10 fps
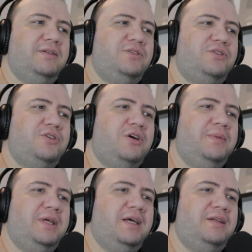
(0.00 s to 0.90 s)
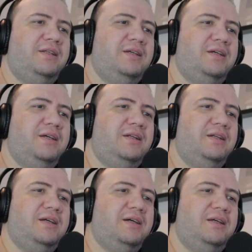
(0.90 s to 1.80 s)
Tom Candia,
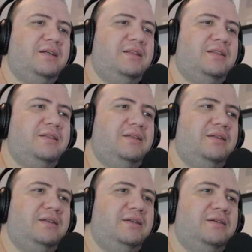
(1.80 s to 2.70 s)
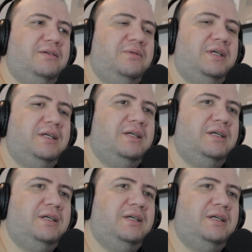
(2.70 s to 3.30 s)
and Kayat. Okay.